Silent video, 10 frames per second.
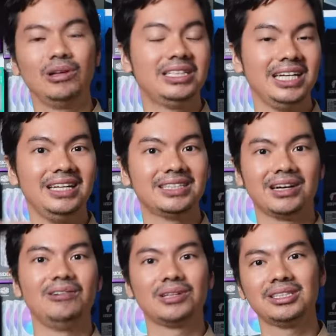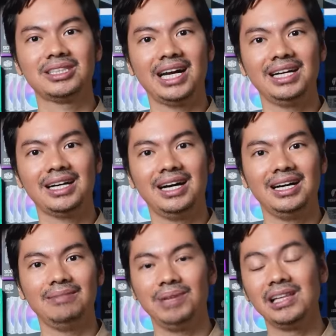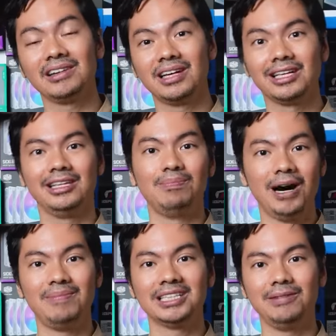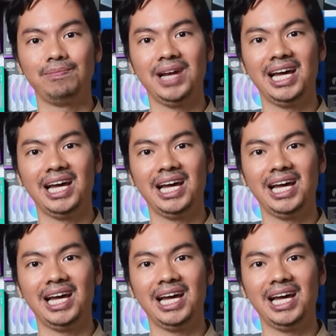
So let's say nasa Counter-Strike ka, biglang the bomb has been